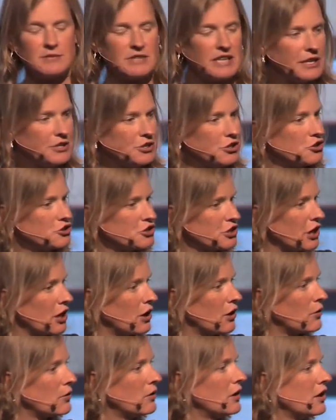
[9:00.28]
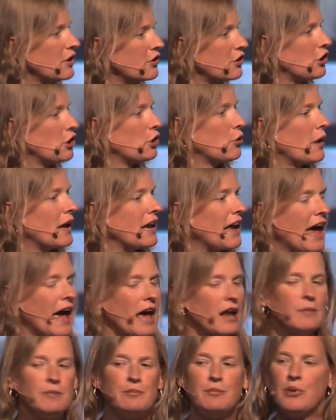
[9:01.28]
10 years ago, the UN
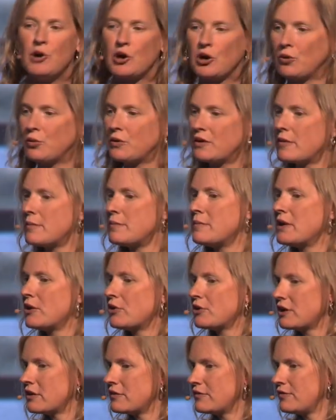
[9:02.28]
had a book with a million